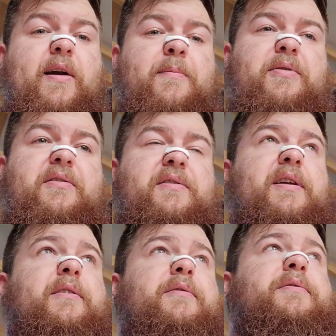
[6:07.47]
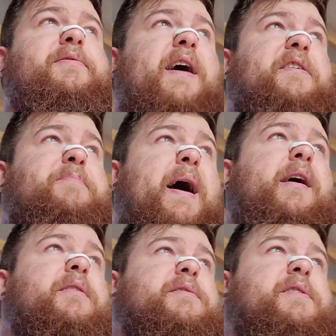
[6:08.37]
I put, you know, 5
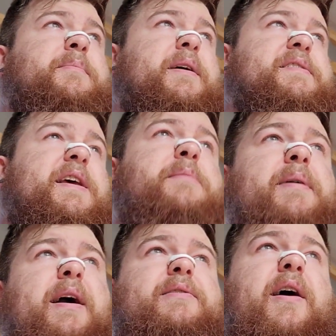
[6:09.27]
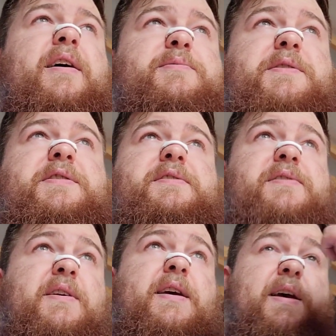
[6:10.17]
pounds on my sandbag toss, which
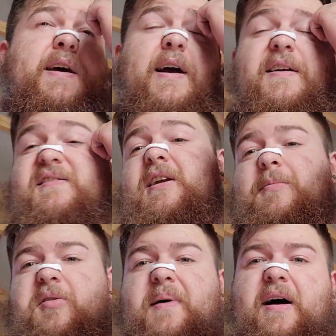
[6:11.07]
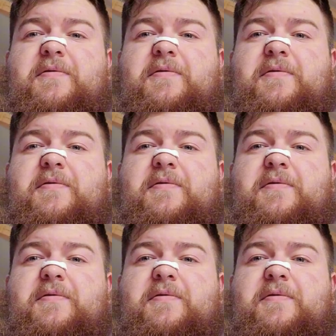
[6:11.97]
is a considerable amount.